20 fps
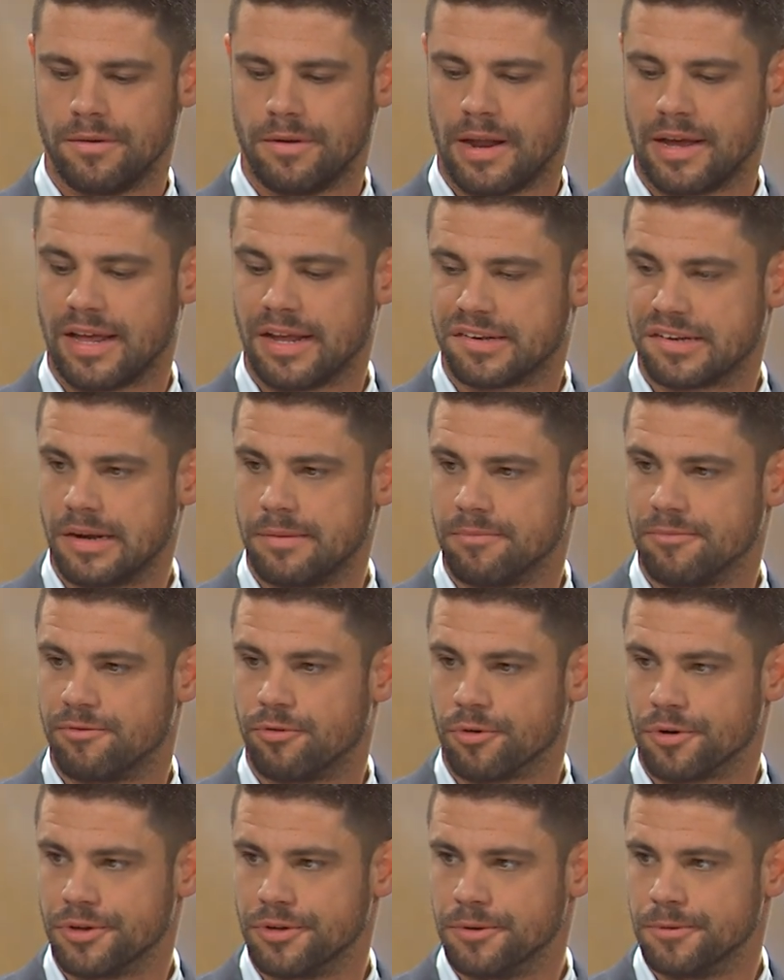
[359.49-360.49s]
I got something
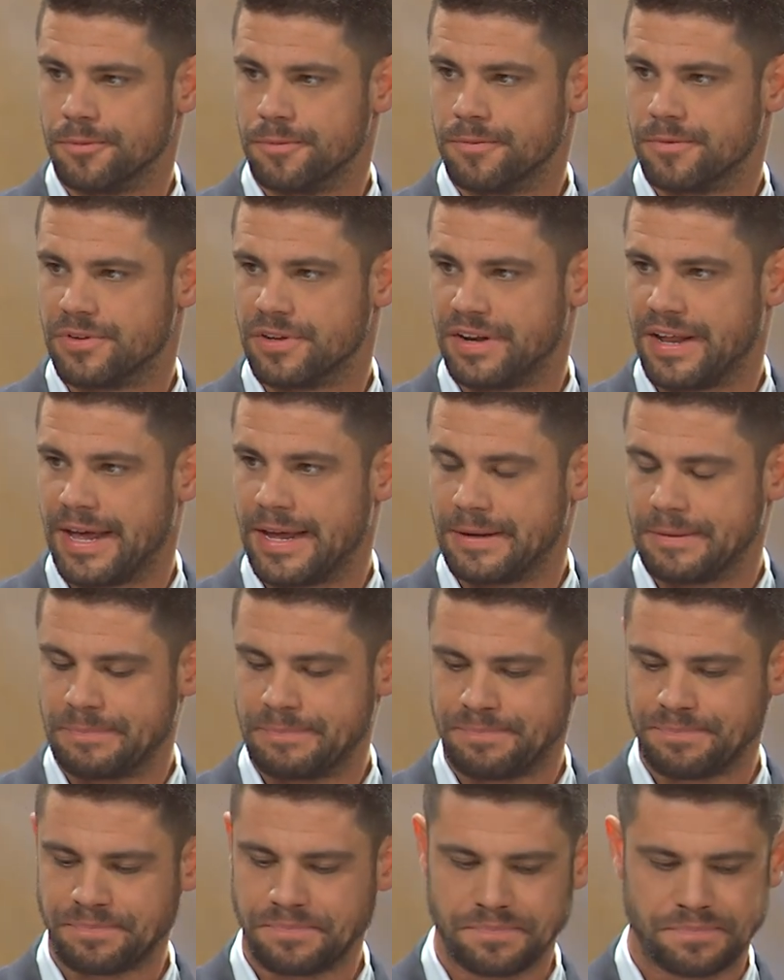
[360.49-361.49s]
for you today.
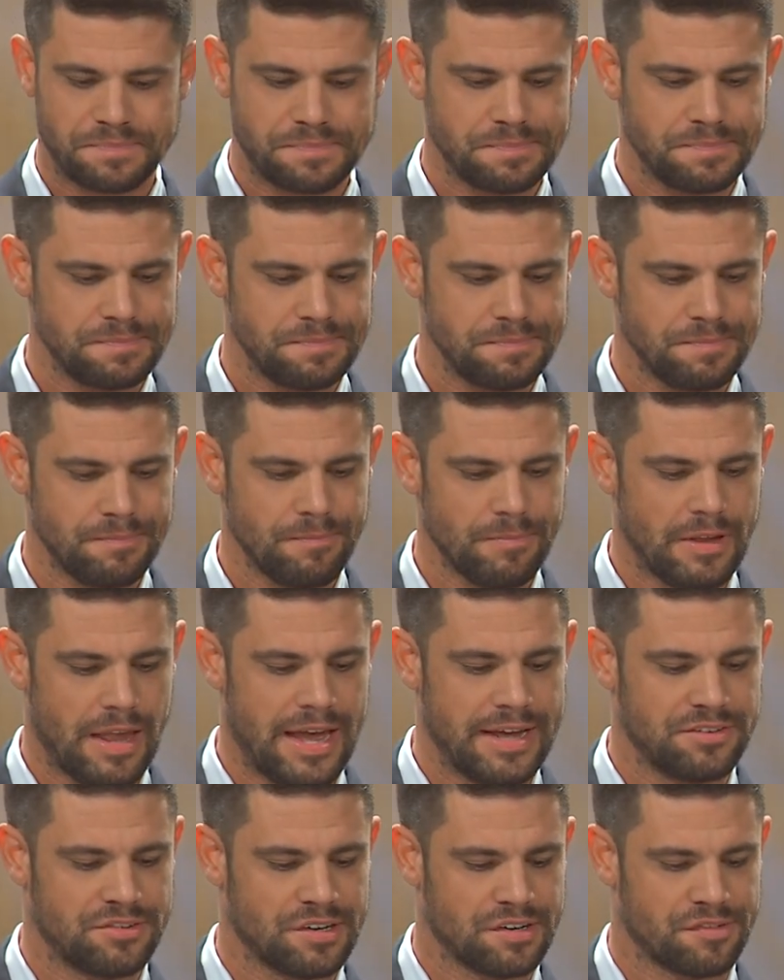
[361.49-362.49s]

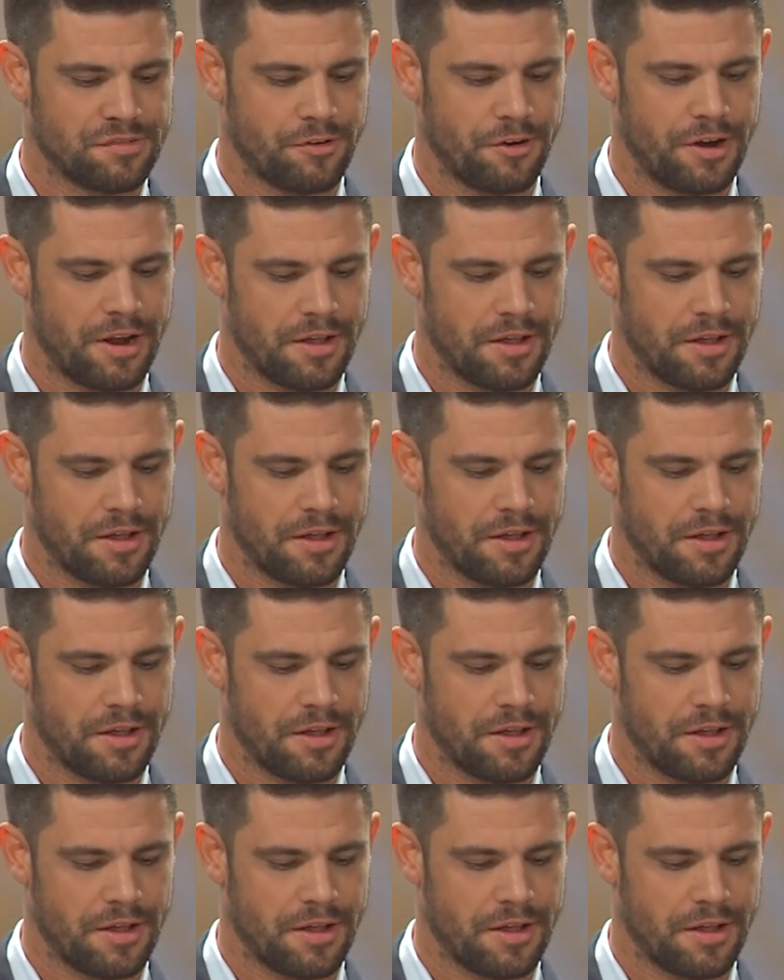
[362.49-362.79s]
Anxious for